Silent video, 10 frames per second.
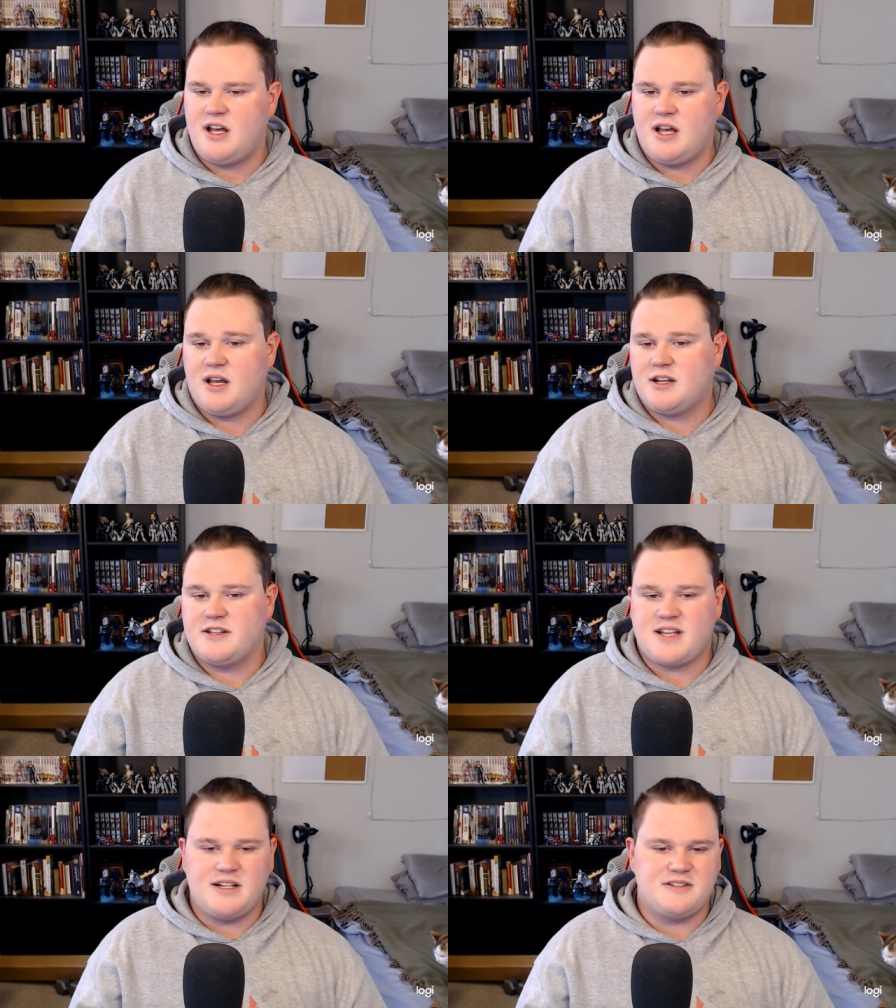
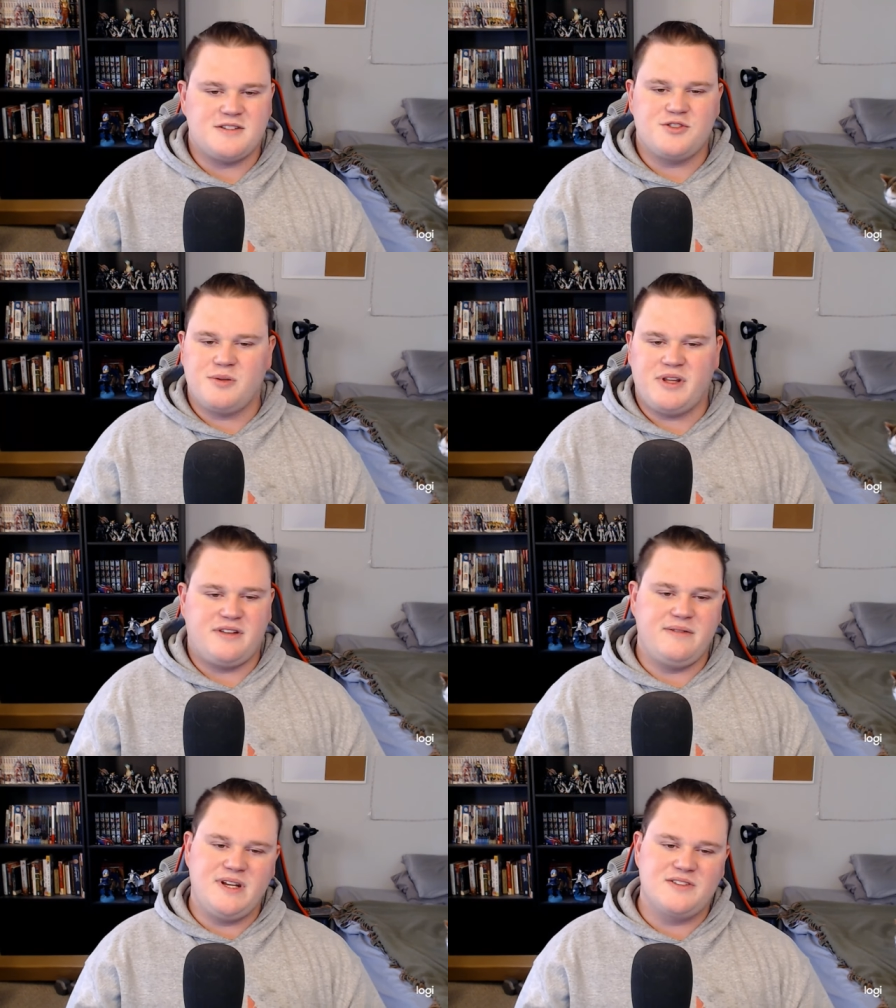because uh, I just enjoy
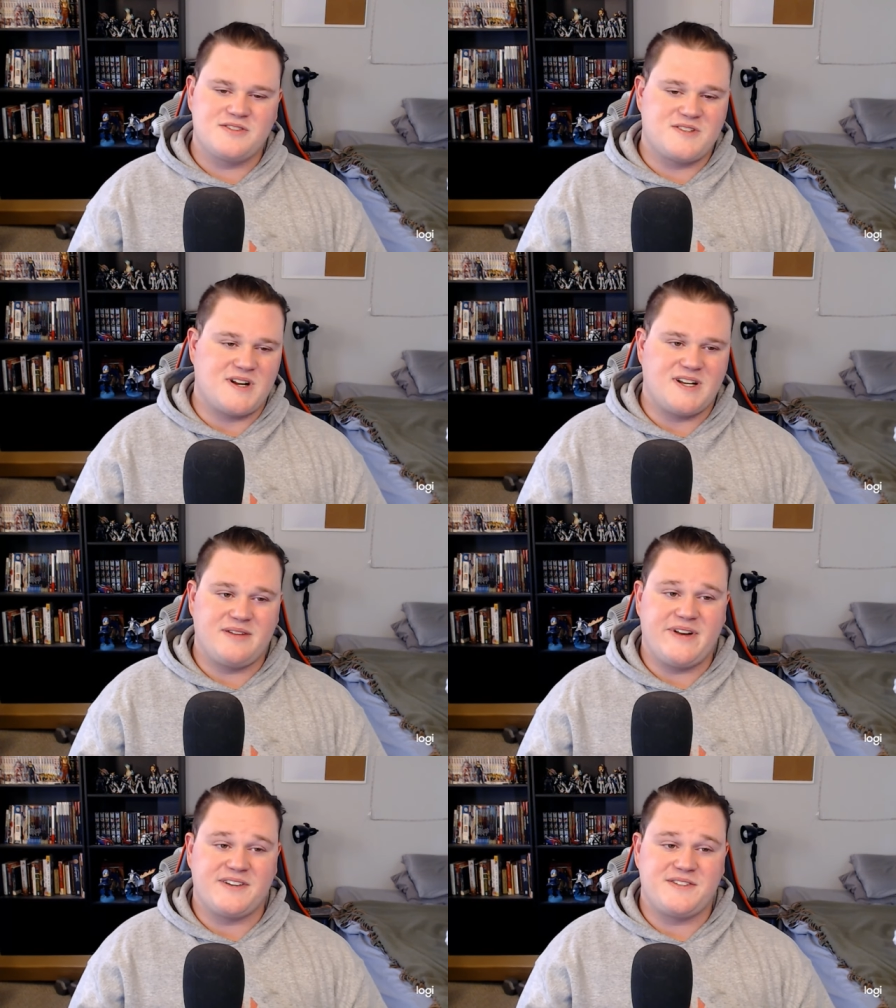making videos and trying to get
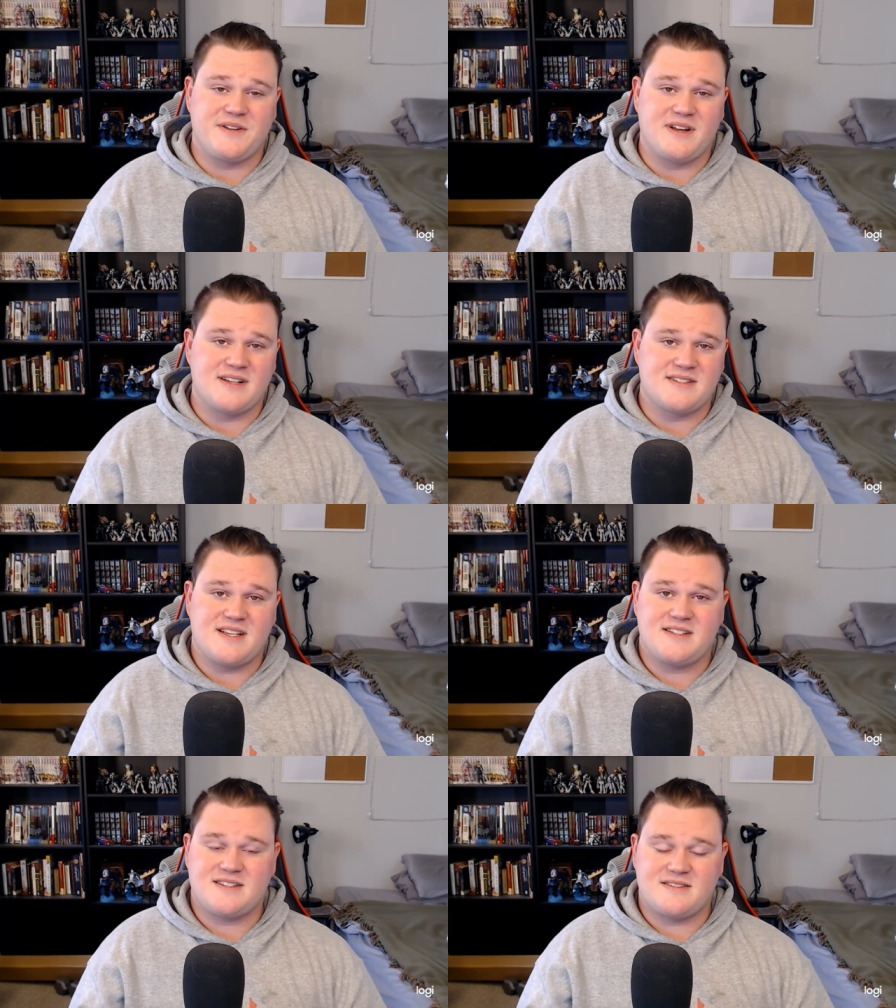them out to you guys.
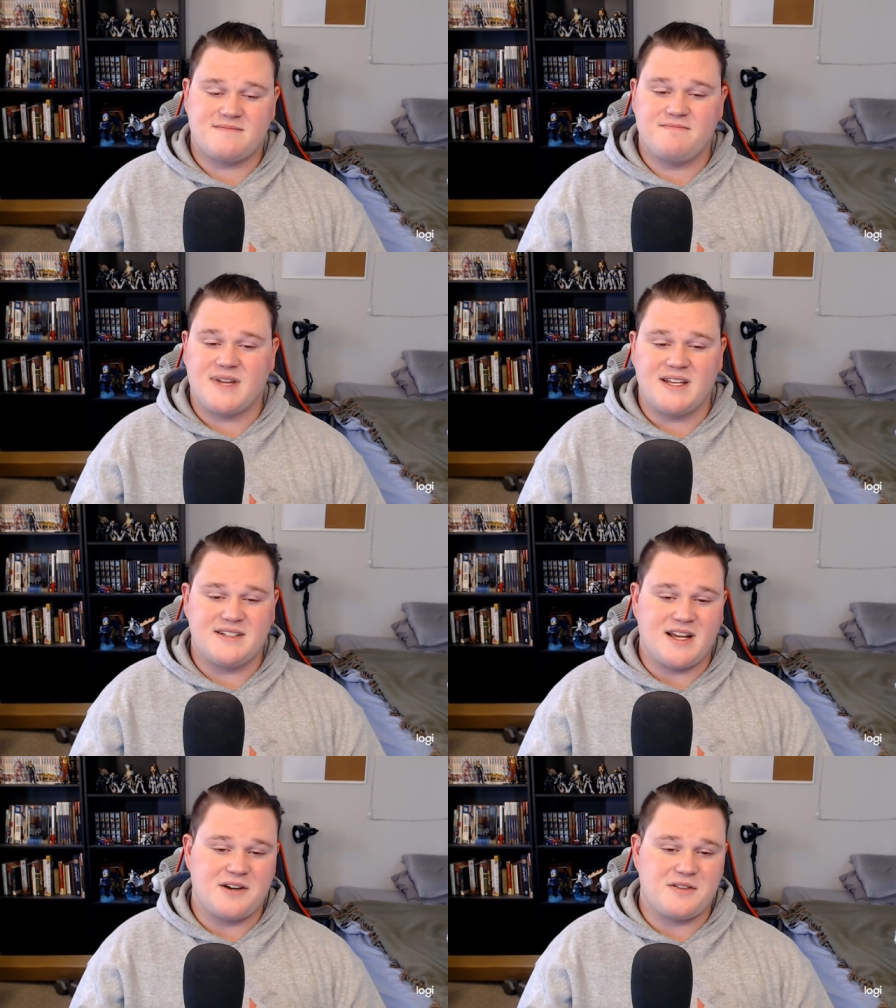That's my
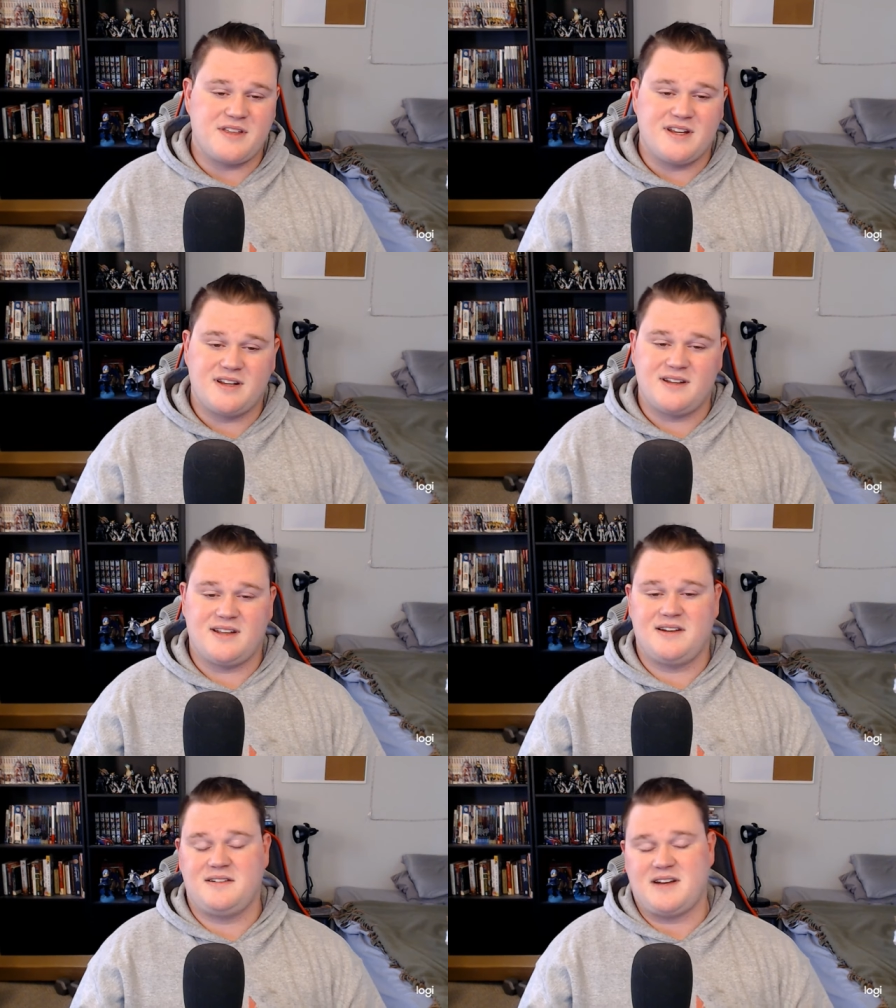entire thing,
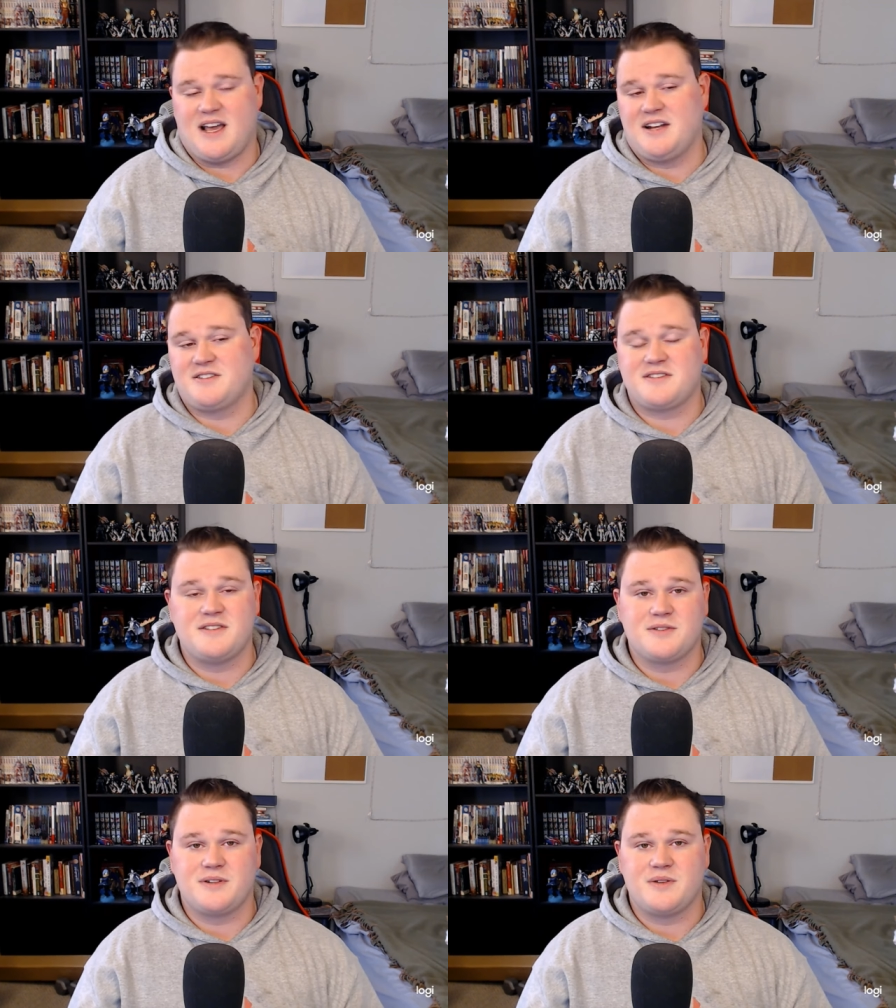and I just
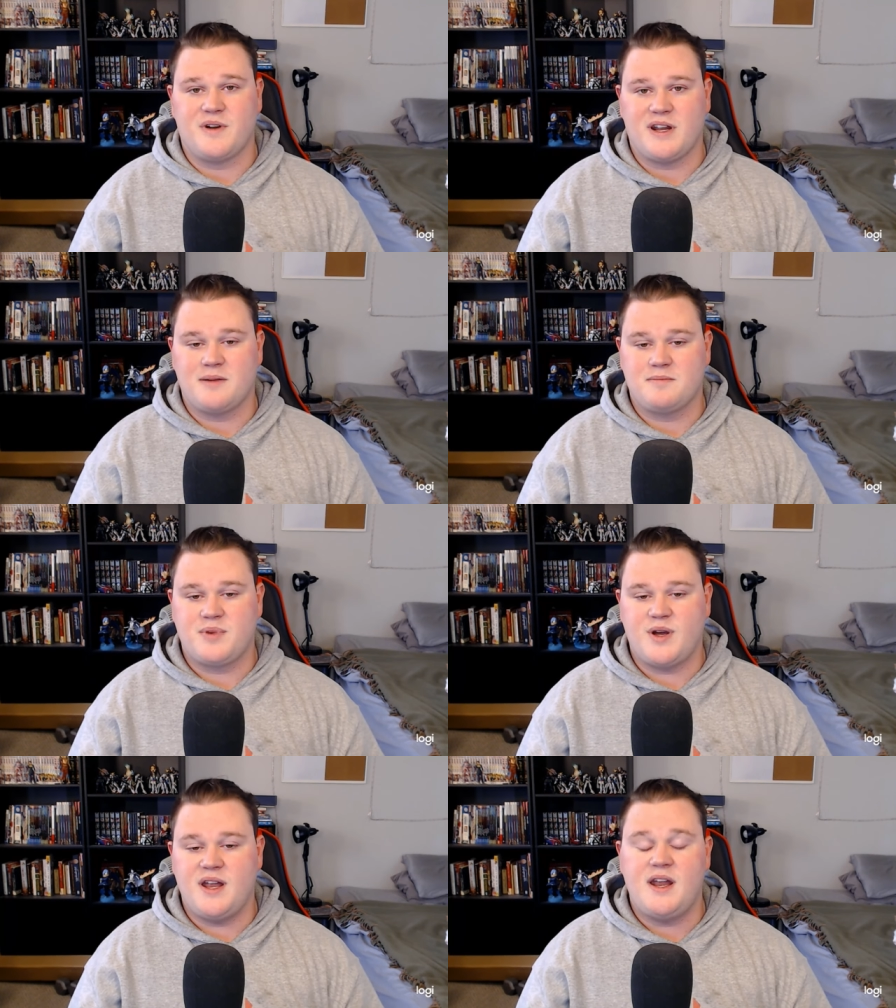enjoy doing it.
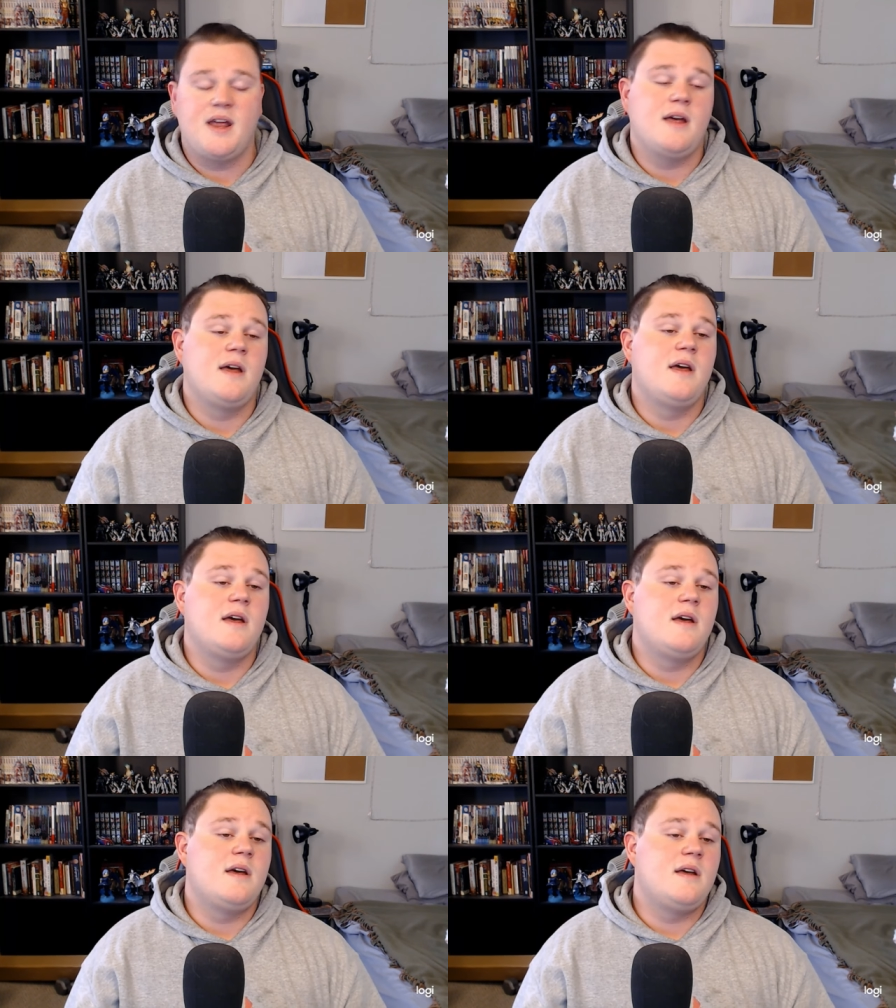But,
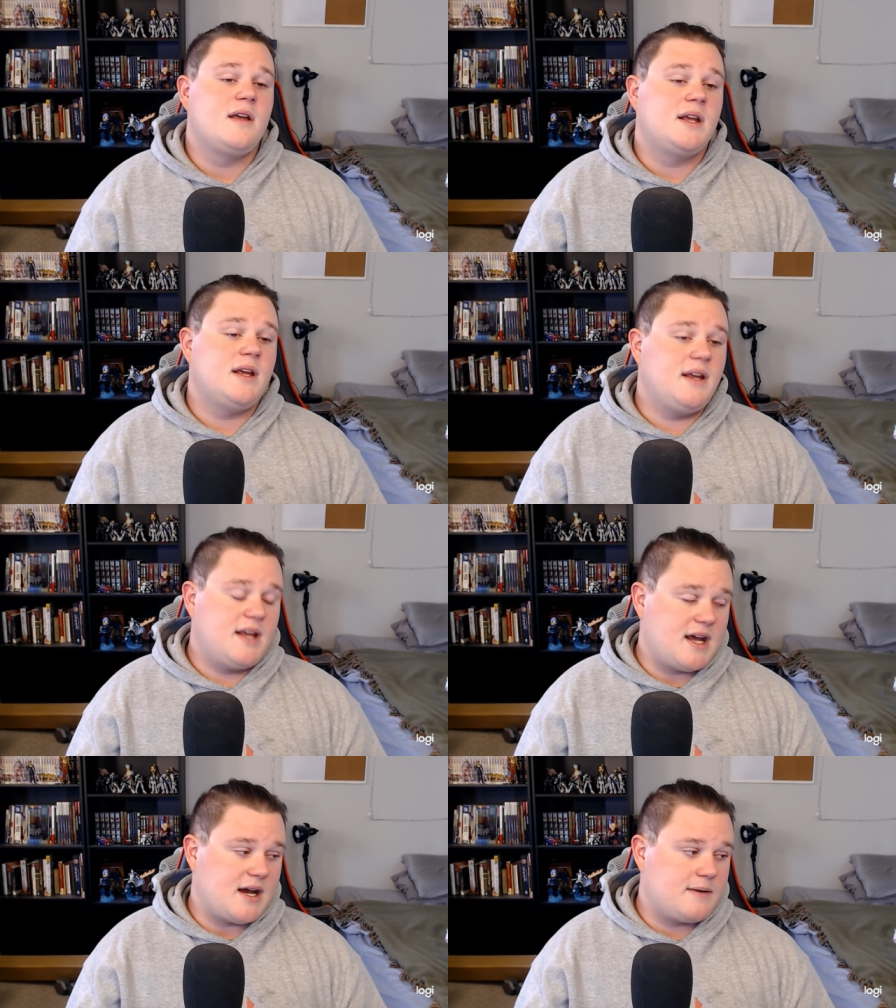yeah.